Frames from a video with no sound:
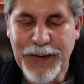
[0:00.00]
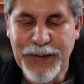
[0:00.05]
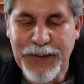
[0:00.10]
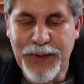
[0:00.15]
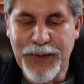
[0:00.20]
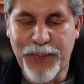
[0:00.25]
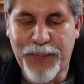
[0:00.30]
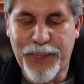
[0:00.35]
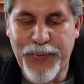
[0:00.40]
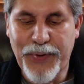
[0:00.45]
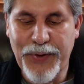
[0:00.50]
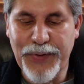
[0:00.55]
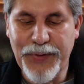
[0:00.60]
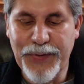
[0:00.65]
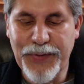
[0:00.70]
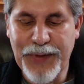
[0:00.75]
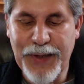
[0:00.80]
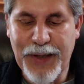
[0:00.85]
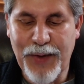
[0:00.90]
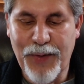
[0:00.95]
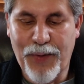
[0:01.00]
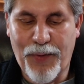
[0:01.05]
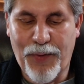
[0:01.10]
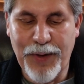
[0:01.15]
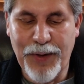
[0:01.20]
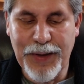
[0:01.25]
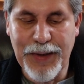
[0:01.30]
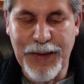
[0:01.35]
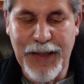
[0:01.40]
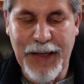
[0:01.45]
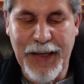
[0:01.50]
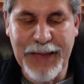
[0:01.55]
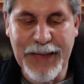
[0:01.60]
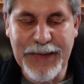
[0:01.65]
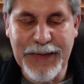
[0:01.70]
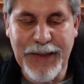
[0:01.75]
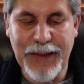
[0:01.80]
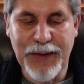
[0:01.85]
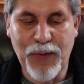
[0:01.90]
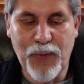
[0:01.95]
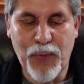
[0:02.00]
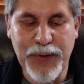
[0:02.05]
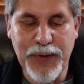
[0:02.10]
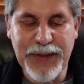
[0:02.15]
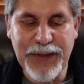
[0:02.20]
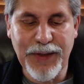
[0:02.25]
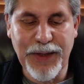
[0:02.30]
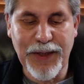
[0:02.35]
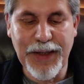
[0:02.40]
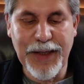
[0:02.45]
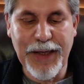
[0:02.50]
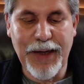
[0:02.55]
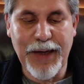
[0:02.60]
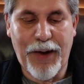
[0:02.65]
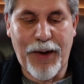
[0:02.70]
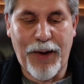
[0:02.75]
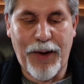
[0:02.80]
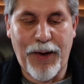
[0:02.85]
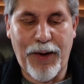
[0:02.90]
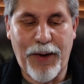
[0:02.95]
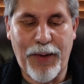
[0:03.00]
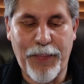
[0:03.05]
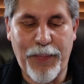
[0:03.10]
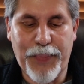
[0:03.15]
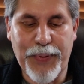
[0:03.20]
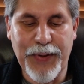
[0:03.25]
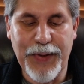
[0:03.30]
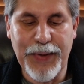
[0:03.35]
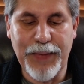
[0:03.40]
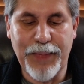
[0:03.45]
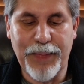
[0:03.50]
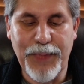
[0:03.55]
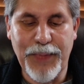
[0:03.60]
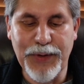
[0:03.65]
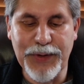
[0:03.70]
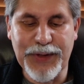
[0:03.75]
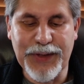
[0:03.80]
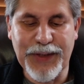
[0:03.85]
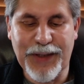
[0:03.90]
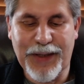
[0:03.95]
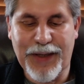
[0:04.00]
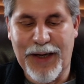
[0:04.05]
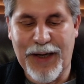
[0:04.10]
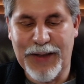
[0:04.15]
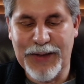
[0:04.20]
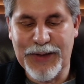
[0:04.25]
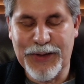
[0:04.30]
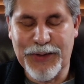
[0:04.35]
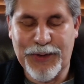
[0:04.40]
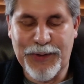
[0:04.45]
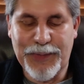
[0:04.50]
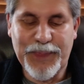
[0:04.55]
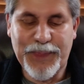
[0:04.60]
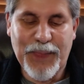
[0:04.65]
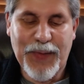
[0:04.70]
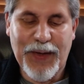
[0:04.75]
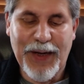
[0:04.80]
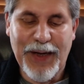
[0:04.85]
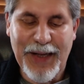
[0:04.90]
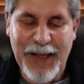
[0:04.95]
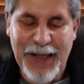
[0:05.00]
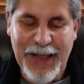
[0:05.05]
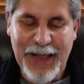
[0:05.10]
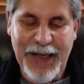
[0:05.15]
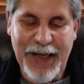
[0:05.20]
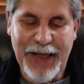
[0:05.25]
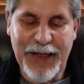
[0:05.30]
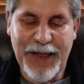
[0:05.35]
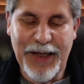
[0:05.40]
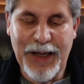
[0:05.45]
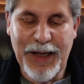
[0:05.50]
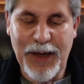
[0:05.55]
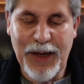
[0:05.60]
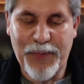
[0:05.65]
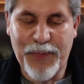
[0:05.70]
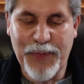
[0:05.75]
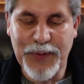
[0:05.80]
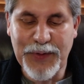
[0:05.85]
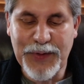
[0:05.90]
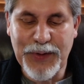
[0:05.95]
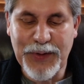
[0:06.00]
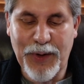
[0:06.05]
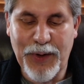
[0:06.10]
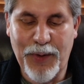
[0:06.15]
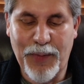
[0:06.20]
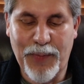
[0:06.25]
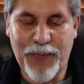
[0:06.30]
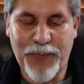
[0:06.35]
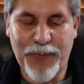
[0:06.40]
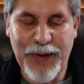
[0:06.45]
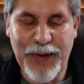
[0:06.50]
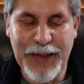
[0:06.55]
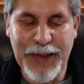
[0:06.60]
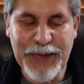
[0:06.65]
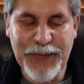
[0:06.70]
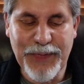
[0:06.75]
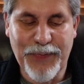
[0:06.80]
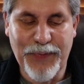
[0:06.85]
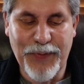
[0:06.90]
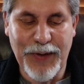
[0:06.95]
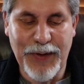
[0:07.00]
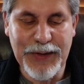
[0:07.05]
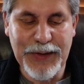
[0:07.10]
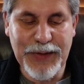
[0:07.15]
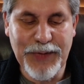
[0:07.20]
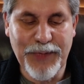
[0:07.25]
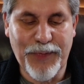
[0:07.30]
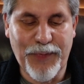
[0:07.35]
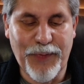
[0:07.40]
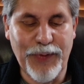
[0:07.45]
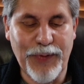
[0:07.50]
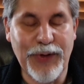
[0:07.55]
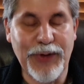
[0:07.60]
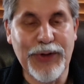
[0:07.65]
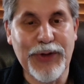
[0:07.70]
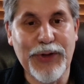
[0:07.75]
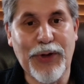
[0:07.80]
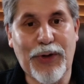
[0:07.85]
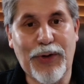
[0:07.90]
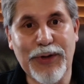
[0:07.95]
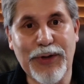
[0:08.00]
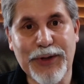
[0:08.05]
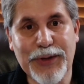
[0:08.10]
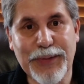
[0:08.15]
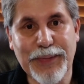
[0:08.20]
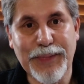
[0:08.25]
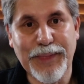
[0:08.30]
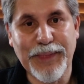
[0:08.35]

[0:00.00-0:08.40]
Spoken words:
The brother then organized a whistling and armpit music concert in an effort to help raise funds for the church.